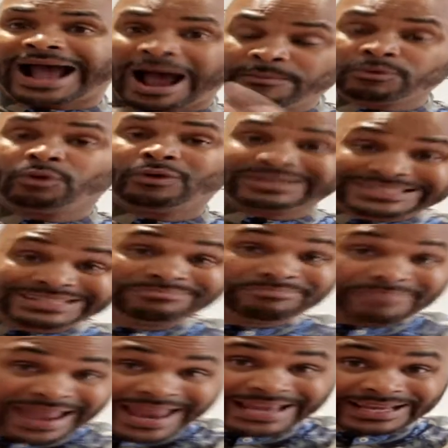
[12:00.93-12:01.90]
I'm going
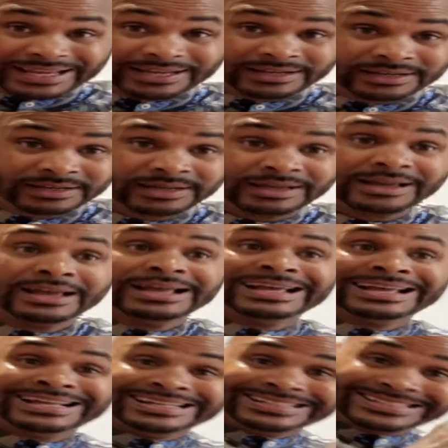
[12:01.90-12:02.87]
to make
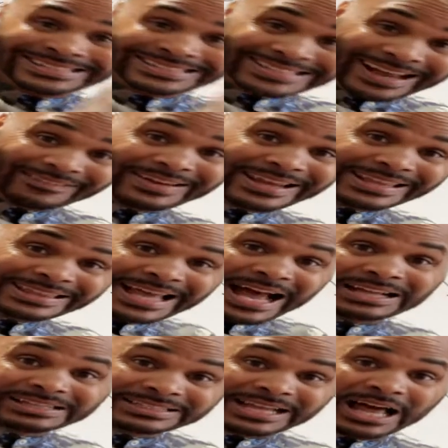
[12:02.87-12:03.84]

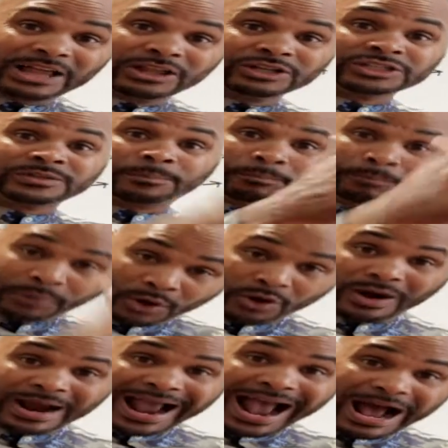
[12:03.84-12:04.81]
$70,000
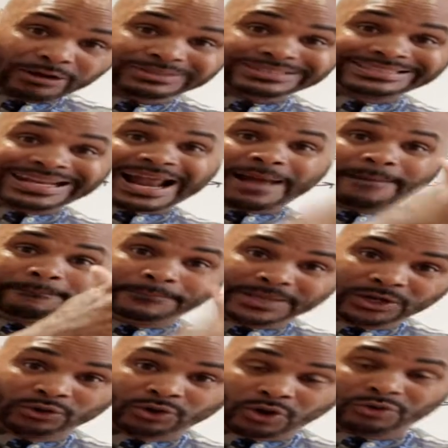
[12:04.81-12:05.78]
per house that
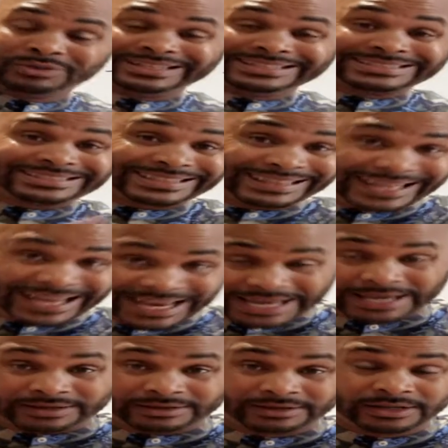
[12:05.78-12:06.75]
I build on this
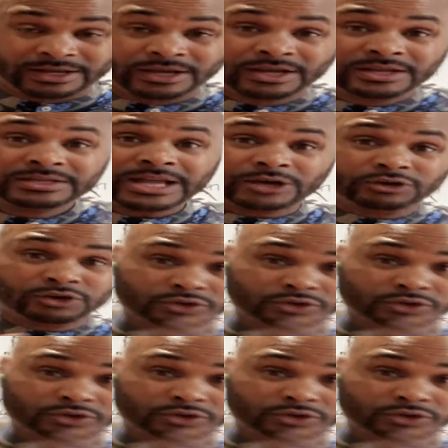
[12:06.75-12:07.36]
land. Now